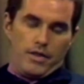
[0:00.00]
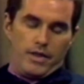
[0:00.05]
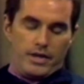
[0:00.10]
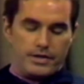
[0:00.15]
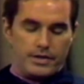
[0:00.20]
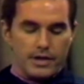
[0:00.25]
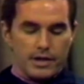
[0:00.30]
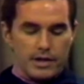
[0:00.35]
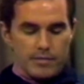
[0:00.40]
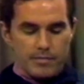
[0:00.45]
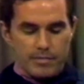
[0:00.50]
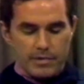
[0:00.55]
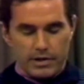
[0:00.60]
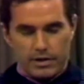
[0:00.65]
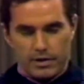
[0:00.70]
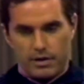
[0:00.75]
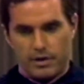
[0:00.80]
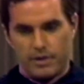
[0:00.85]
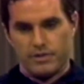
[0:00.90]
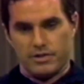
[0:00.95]
They did it
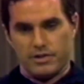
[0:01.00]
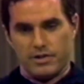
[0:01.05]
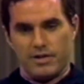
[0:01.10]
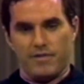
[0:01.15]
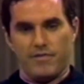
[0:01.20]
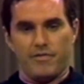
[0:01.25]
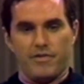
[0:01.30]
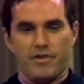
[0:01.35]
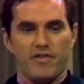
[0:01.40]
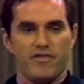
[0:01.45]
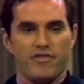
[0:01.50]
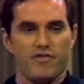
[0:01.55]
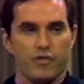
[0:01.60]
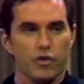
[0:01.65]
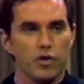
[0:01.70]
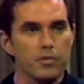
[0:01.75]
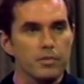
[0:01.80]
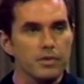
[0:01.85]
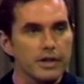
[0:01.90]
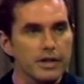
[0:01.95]
because if they
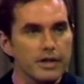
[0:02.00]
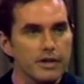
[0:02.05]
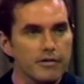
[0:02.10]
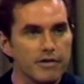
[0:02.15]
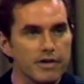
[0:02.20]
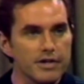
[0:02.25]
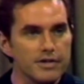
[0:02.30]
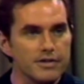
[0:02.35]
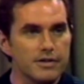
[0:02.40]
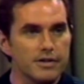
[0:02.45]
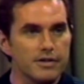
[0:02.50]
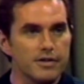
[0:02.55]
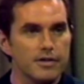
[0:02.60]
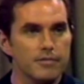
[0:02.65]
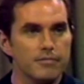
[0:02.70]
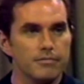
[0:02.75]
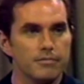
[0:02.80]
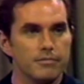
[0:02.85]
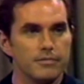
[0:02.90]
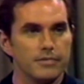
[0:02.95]
formally arrested
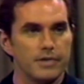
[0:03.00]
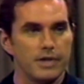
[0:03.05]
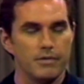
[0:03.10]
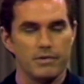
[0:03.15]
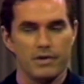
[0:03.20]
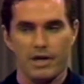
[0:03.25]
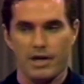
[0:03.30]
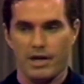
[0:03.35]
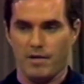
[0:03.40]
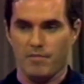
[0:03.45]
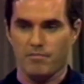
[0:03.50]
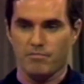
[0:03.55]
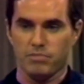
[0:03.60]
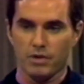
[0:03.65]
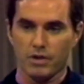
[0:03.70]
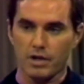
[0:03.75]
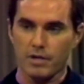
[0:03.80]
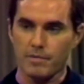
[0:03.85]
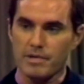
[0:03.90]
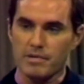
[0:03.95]
them, they would have had to
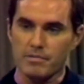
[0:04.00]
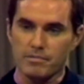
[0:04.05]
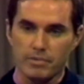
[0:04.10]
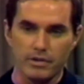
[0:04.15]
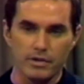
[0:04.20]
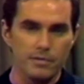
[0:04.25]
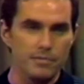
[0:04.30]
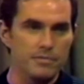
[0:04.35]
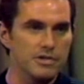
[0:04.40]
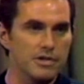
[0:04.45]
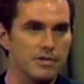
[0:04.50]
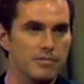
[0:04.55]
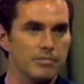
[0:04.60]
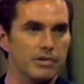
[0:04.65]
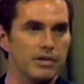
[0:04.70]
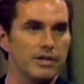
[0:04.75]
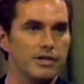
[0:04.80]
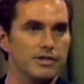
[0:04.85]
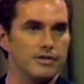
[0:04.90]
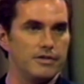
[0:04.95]
book them and put them
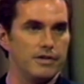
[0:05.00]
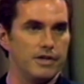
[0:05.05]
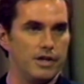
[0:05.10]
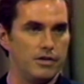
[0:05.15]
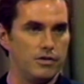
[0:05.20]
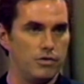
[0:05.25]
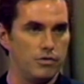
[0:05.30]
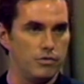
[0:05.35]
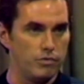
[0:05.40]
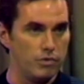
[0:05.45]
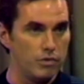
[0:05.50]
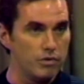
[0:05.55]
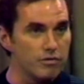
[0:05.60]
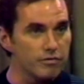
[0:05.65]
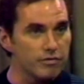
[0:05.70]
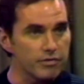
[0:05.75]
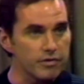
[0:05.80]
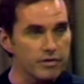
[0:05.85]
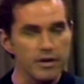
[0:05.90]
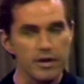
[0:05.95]
someplace, and they had no room
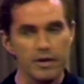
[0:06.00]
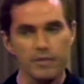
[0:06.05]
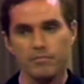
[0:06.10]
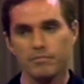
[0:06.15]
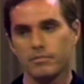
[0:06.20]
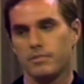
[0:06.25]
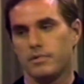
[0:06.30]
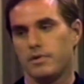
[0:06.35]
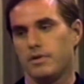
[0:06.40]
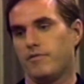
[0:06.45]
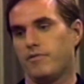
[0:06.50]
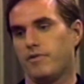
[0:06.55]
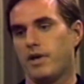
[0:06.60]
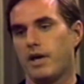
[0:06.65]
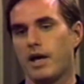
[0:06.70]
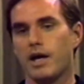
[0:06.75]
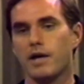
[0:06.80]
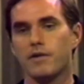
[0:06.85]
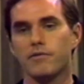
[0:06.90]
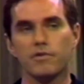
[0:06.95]
for them. If they
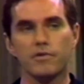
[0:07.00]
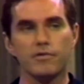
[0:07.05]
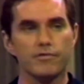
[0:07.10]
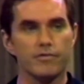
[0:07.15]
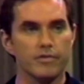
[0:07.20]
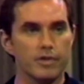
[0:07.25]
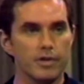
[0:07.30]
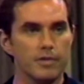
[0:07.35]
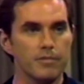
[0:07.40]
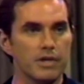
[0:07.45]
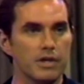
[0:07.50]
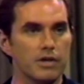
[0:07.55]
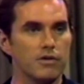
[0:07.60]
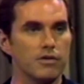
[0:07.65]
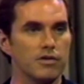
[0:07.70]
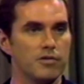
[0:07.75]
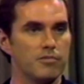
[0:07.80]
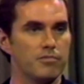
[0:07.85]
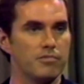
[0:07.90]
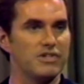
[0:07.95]
had room for them, they
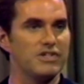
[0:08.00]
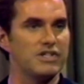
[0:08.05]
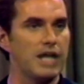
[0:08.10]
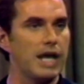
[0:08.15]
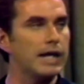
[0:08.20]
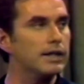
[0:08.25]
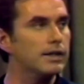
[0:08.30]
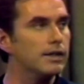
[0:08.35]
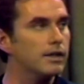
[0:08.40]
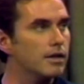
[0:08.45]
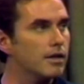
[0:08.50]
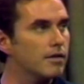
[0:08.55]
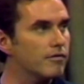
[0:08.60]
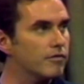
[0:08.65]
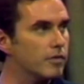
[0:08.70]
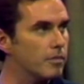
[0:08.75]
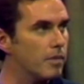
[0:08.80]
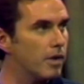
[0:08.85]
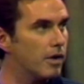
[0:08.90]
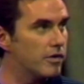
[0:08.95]
couldn't have protected them
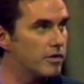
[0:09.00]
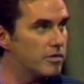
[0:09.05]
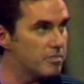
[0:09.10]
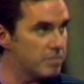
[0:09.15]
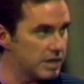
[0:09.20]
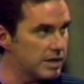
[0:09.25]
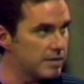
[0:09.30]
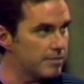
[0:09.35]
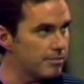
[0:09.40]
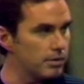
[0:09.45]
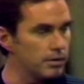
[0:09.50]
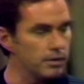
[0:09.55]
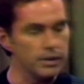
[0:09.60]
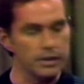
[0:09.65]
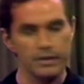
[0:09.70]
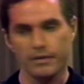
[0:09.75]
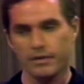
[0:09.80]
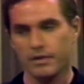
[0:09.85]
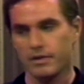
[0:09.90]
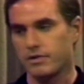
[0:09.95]
from other people
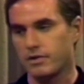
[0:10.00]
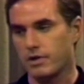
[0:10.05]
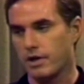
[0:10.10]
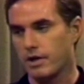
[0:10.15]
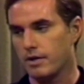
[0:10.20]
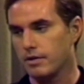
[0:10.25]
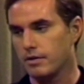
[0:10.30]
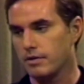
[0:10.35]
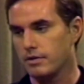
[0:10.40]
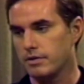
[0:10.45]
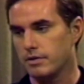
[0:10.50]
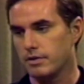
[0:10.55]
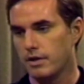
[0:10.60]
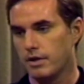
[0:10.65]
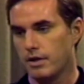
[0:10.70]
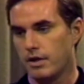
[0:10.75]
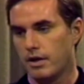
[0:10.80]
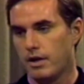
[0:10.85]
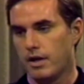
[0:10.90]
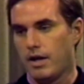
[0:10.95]
in the jails.
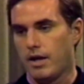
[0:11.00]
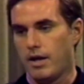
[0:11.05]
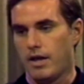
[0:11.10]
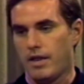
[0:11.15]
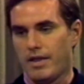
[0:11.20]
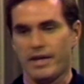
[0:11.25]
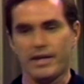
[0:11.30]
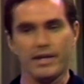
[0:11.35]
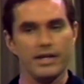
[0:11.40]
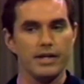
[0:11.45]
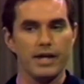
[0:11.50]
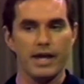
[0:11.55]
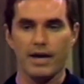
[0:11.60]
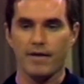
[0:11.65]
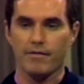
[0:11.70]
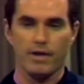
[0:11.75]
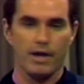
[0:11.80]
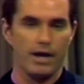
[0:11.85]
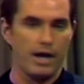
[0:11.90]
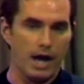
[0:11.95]
They didn't
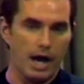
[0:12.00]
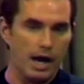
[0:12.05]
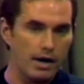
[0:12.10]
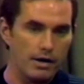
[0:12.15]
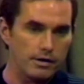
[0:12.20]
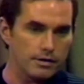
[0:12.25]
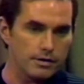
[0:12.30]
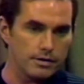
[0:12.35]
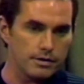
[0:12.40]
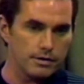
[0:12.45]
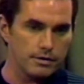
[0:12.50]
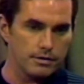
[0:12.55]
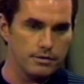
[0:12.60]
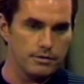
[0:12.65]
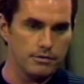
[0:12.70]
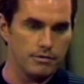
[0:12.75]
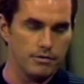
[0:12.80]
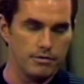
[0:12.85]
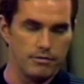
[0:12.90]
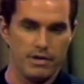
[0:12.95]
have the heart
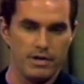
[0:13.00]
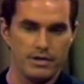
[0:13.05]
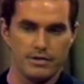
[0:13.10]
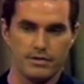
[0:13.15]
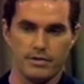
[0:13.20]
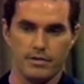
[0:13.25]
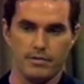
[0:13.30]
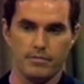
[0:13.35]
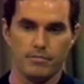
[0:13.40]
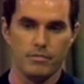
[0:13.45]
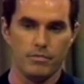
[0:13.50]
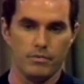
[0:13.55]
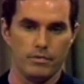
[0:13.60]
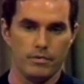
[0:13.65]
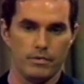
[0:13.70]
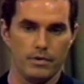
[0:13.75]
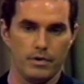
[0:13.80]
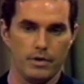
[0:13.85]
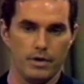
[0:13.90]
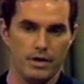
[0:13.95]
to arrest them.
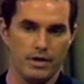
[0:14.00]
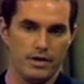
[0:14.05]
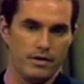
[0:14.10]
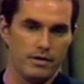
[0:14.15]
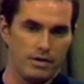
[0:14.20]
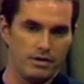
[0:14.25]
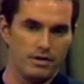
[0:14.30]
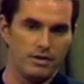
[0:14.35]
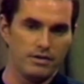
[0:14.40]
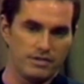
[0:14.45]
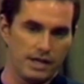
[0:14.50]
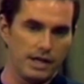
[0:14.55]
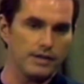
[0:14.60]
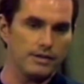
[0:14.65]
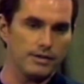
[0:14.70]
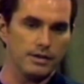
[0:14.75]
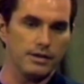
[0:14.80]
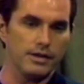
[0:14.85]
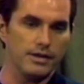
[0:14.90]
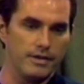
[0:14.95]

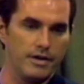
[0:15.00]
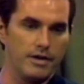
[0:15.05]
Technically, they